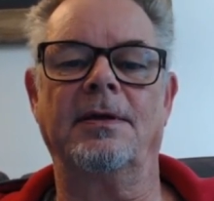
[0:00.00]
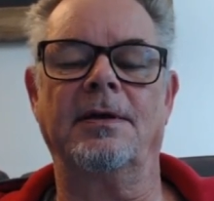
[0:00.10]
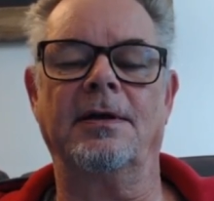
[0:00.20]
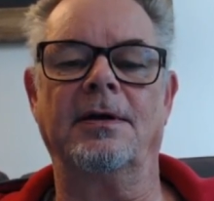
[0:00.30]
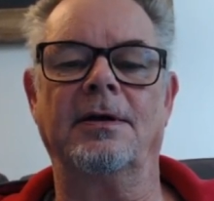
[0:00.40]

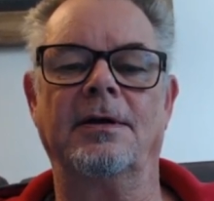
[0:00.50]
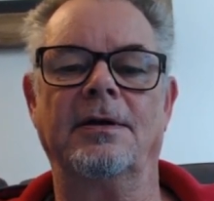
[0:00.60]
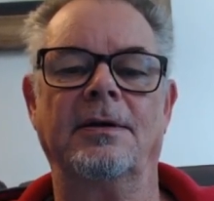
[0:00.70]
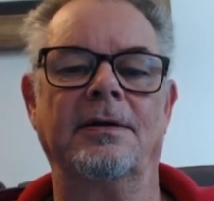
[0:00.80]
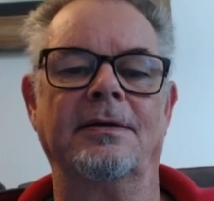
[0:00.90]

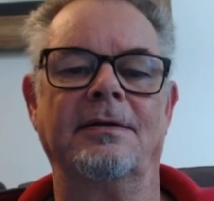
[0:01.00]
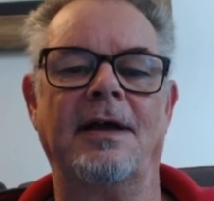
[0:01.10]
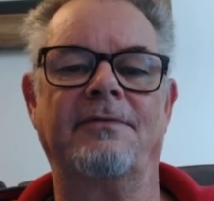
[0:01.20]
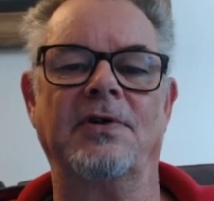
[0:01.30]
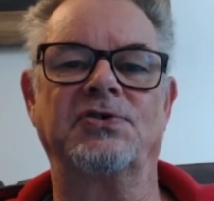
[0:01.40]

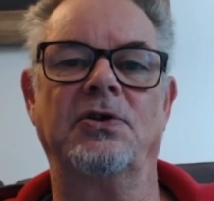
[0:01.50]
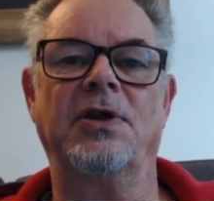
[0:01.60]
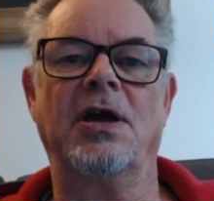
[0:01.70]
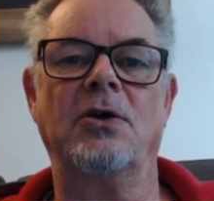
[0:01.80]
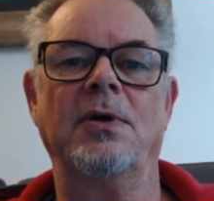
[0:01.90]
FL
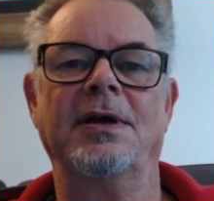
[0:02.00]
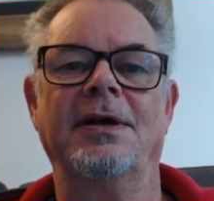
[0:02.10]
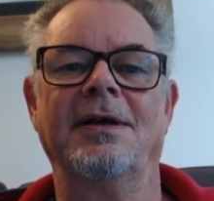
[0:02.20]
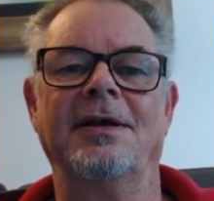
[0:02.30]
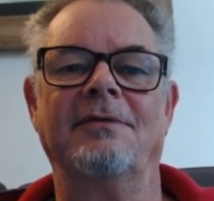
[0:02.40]
Studio
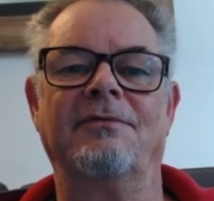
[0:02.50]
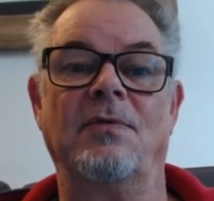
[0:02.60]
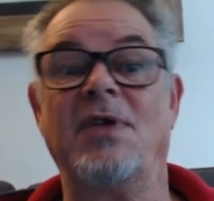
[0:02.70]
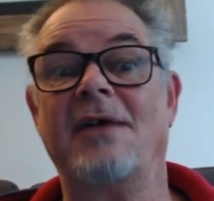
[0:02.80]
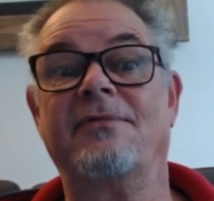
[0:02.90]

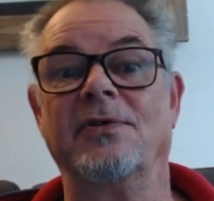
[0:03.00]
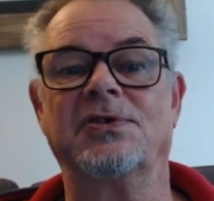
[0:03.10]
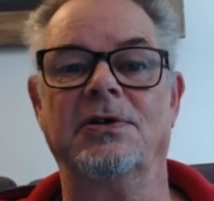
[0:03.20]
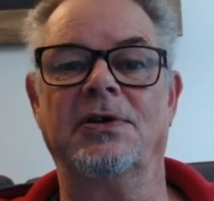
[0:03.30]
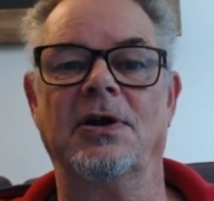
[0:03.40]
from the FL
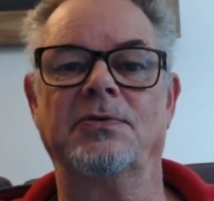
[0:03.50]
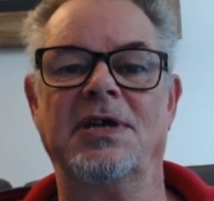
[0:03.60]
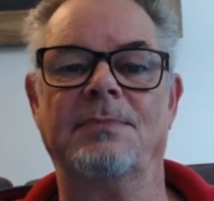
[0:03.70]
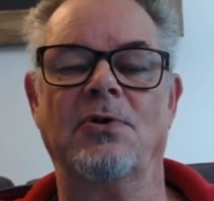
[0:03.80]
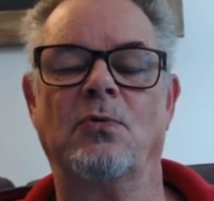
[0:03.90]
Studio
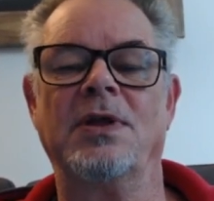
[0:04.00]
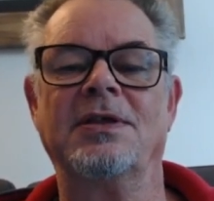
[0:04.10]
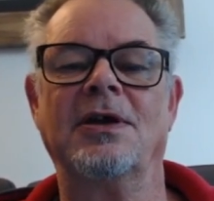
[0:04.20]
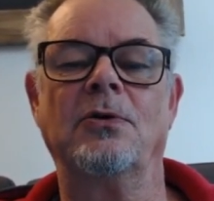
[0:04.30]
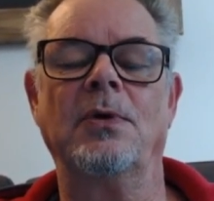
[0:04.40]
debug
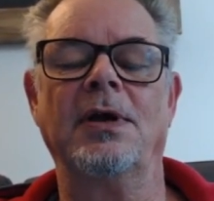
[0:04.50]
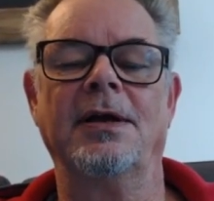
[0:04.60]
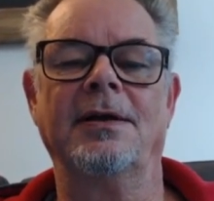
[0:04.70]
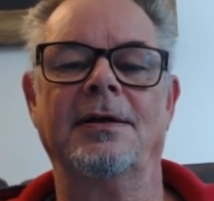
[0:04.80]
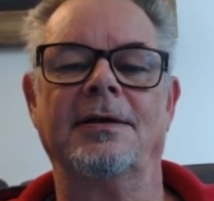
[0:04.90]
window
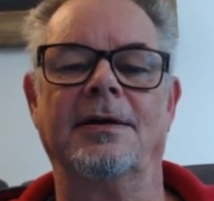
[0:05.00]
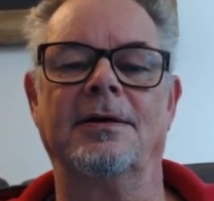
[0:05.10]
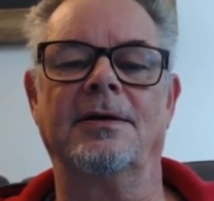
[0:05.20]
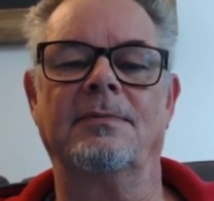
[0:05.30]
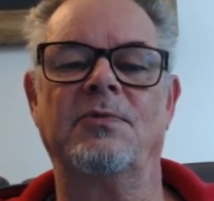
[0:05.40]

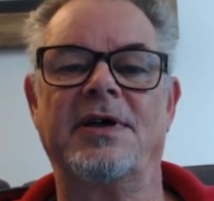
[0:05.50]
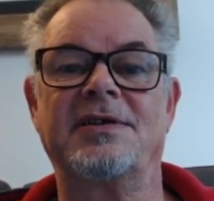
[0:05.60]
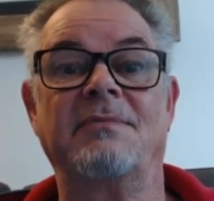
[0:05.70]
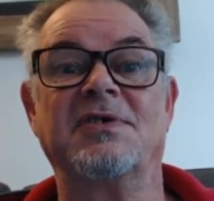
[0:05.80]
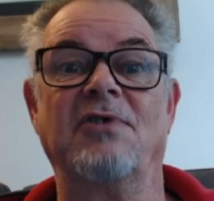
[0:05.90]
without
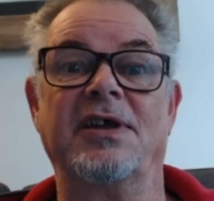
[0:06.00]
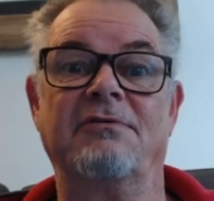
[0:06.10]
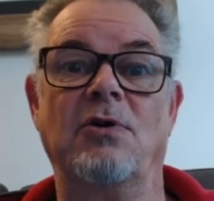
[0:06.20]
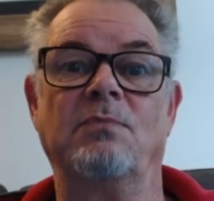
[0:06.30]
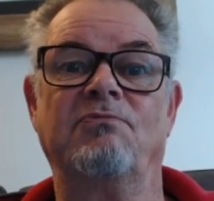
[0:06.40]
having to write
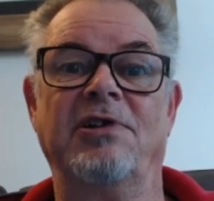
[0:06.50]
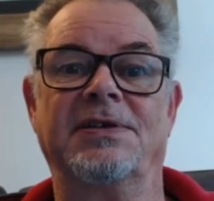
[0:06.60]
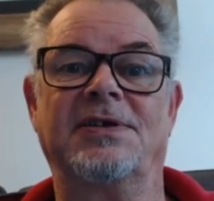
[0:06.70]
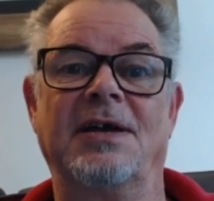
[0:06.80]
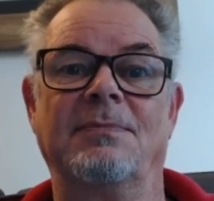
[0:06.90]
your own print
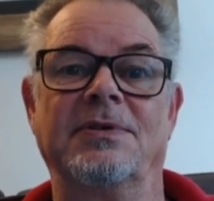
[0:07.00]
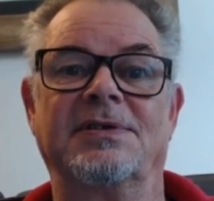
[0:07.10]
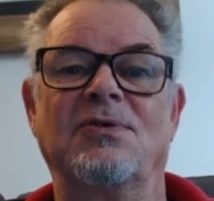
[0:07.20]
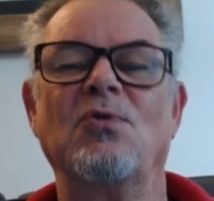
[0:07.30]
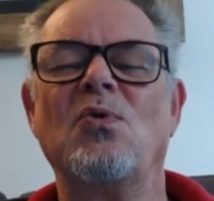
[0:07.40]

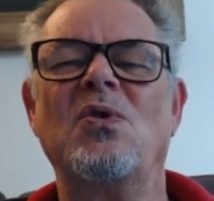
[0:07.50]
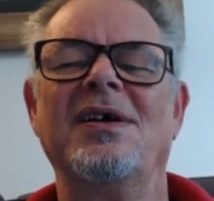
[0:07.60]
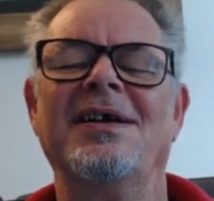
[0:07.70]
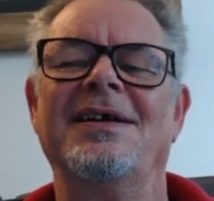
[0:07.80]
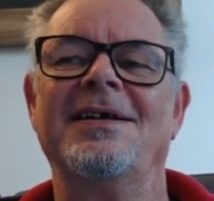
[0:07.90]
statements, or
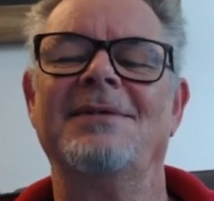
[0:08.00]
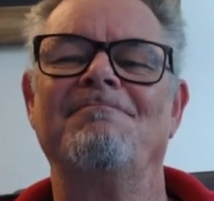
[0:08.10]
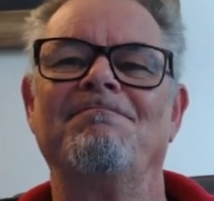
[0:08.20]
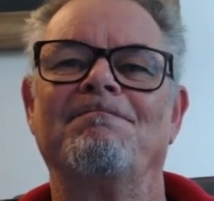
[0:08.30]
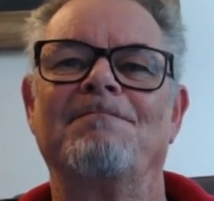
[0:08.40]

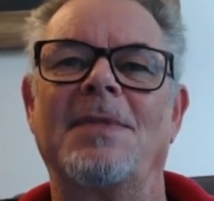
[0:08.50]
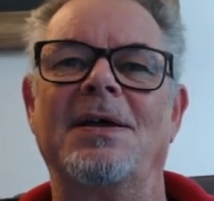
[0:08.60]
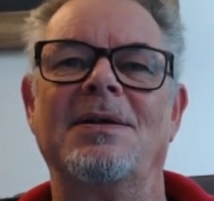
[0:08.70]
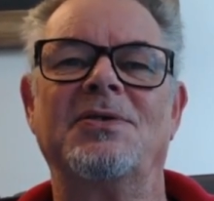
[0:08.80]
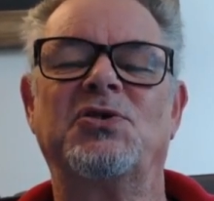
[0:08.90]

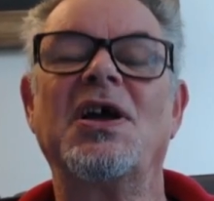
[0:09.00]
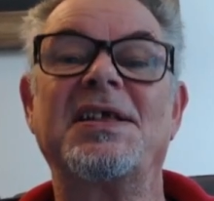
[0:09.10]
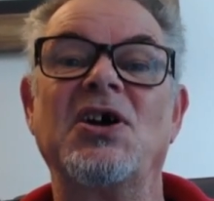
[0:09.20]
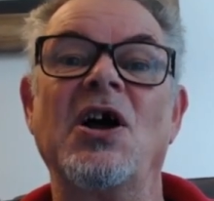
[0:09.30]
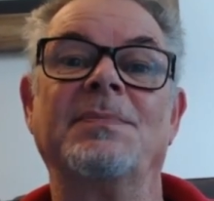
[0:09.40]
a
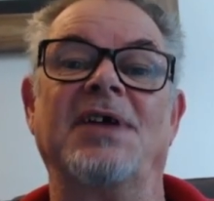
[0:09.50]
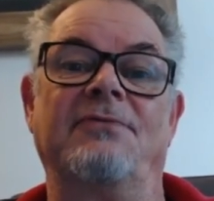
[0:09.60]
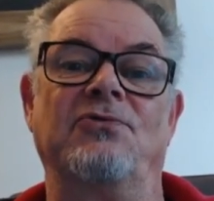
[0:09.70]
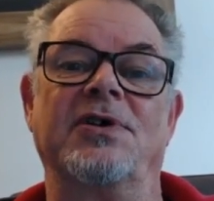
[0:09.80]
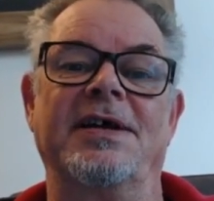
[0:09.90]
time
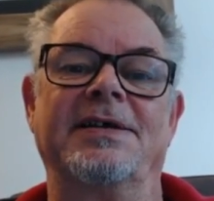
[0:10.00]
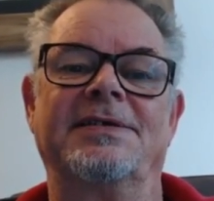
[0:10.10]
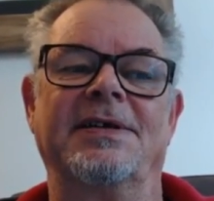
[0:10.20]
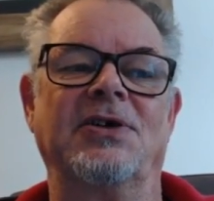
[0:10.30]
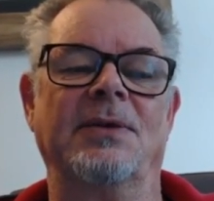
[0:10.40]
saver, I guess,
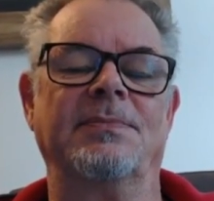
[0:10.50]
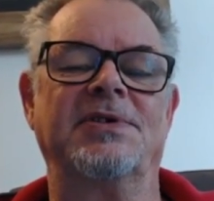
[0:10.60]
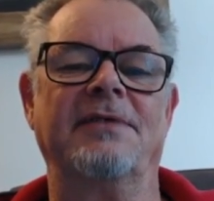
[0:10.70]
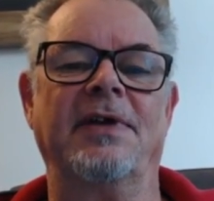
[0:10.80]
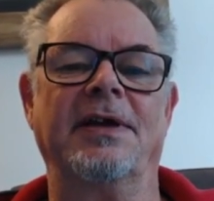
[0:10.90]
a time
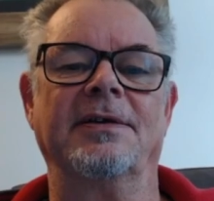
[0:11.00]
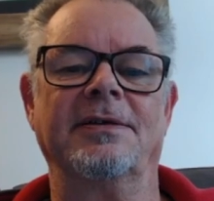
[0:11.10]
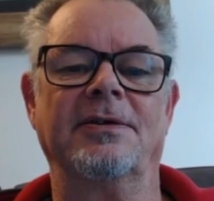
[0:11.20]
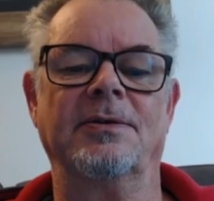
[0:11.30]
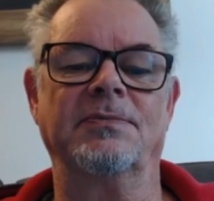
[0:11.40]
saving
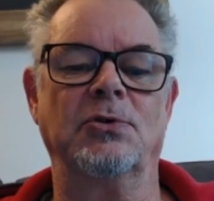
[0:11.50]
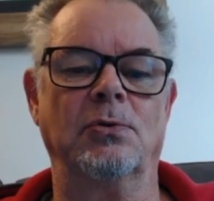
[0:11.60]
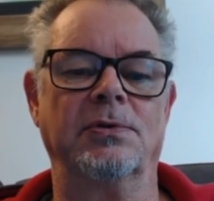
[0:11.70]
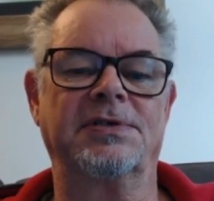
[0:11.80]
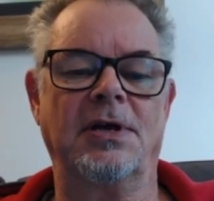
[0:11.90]

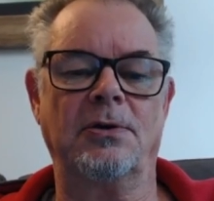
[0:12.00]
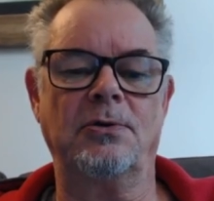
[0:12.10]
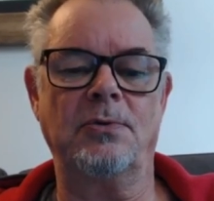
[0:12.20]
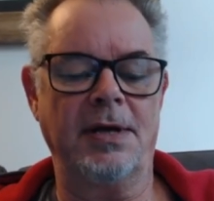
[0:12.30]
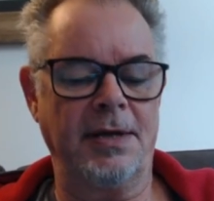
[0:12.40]
tool.
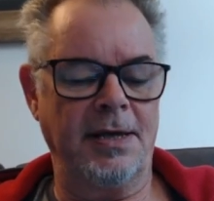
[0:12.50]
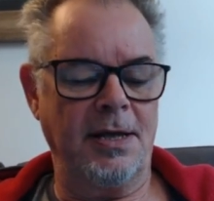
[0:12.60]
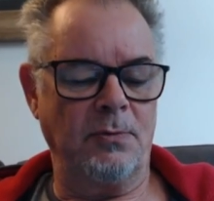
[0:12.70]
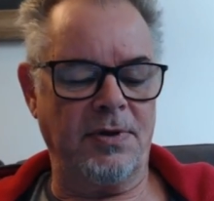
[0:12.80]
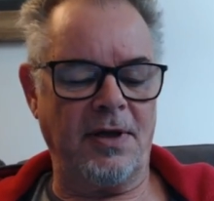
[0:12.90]
So
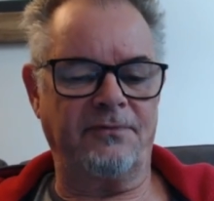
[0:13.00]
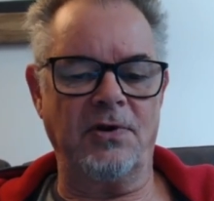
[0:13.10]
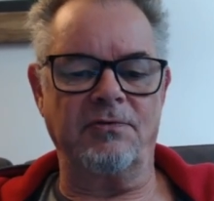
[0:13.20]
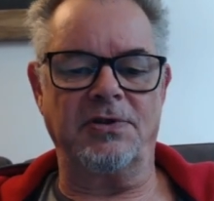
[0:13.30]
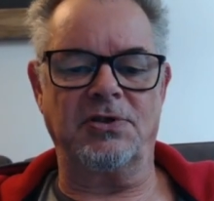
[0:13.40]
without
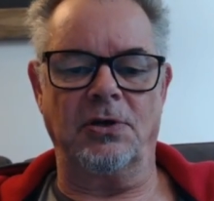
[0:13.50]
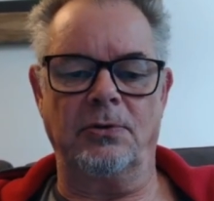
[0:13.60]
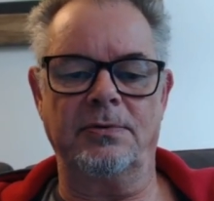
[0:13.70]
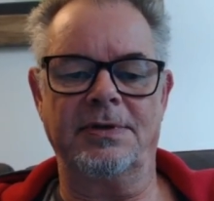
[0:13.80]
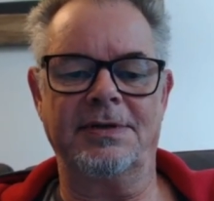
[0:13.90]
further ado,